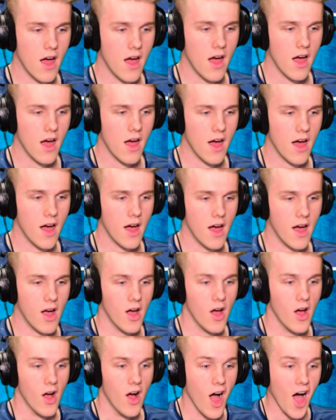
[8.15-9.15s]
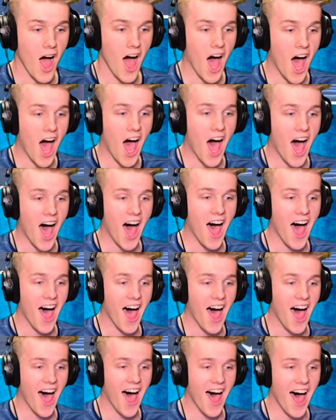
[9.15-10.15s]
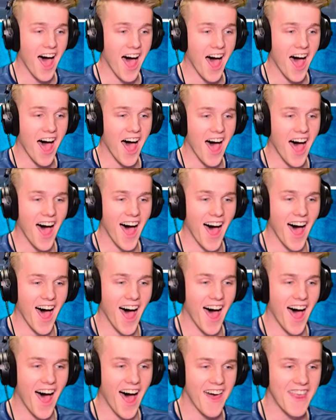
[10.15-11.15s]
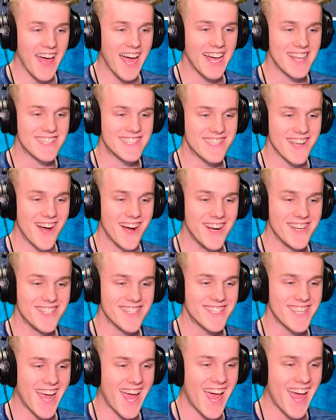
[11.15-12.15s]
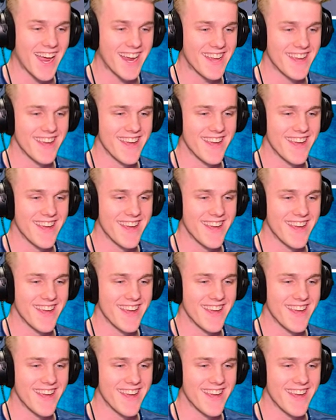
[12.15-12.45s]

Look at it. Oh, oh my god. That's so sick.